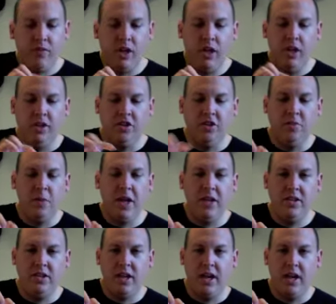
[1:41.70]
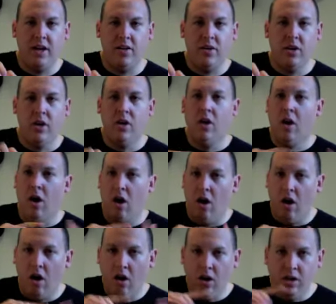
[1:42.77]
is spaced out.
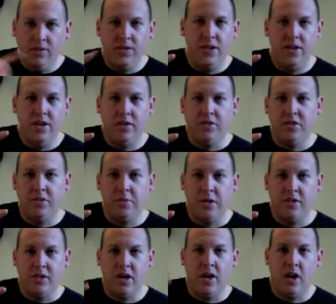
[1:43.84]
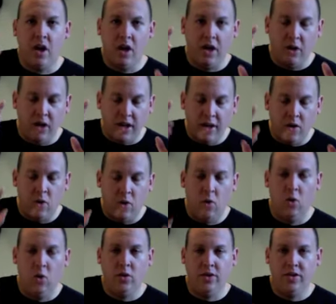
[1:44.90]
All of the notes are spaced out in
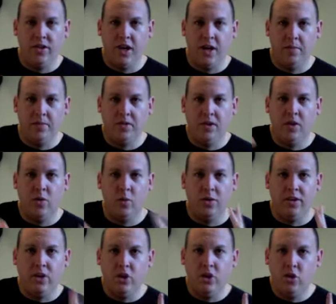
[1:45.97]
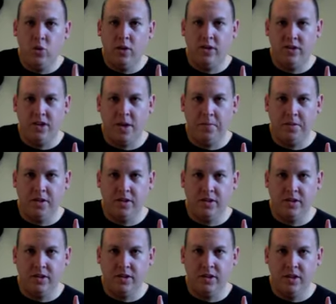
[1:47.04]
whole steps, with 2 exceptions.